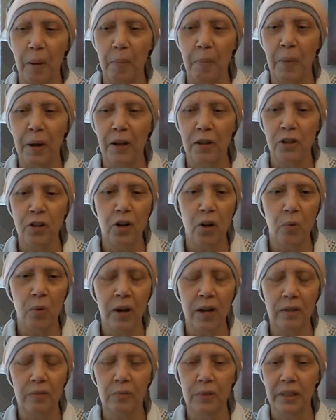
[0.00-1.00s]
But you know
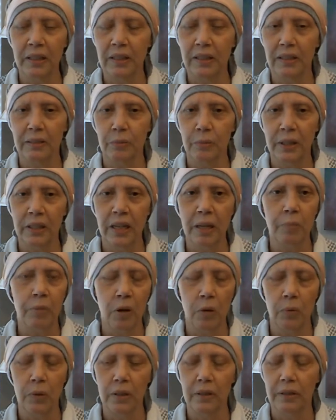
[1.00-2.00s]
what? We keep
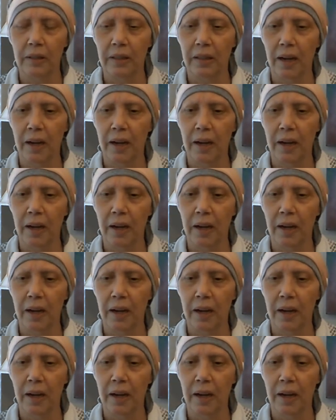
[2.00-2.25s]
going.